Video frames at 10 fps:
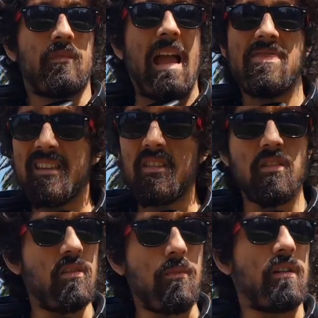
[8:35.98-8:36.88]
I think that
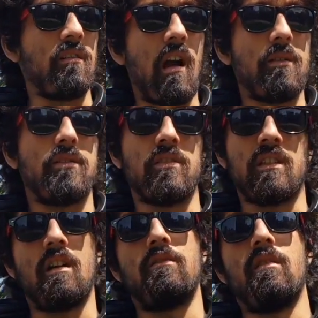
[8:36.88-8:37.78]
there are better options
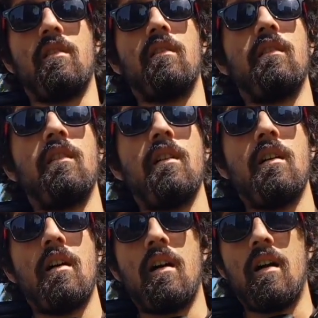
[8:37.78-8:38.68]
out there.
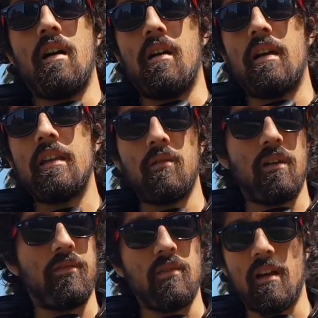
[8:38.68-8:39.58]
Anyway,
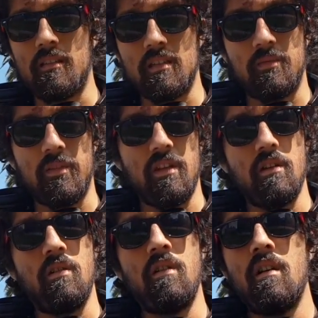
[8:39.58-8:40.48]
if you like this
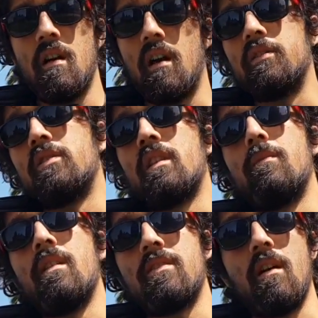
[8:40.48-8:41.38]
video, just give
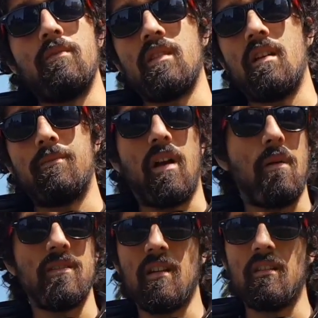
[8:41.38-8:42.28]
me a thumbs up.
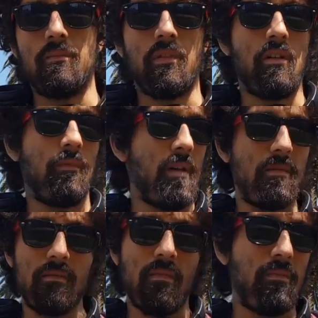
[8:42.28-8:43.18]
Comment down below.
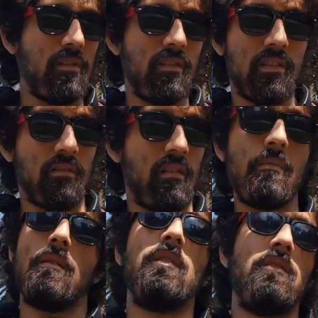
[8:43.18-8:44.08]
Maybe you disagree.
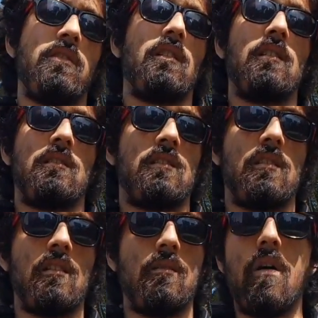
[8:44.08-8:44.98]
Maybe you think it's
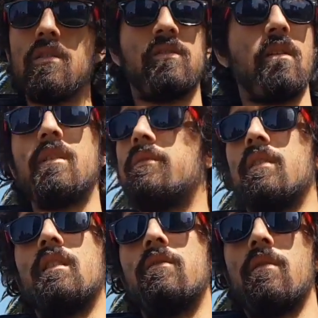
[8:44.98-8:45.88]
the most
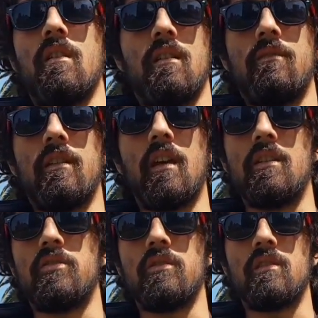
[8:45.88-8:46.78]
family-friendly
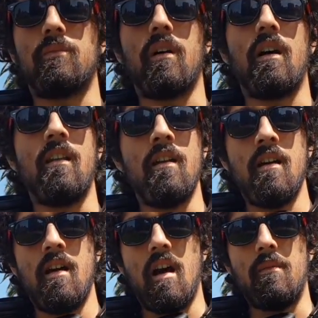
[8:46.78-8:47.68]
vacation
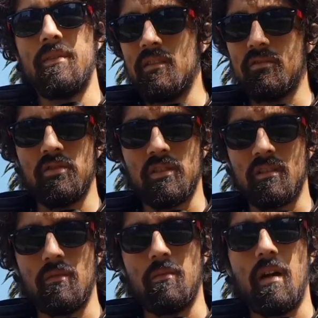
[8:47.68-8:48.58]
spot. But these are just
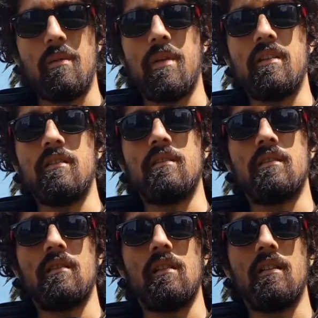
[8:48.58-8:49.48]
some of my
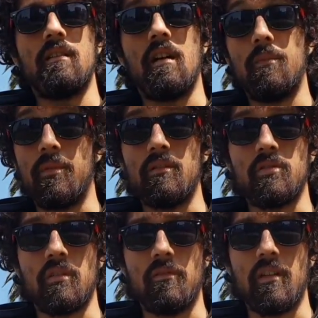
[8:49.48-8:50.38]
opinions, and I hope you
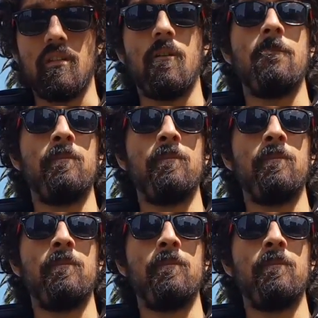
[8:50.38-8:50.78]
enjoyed the video.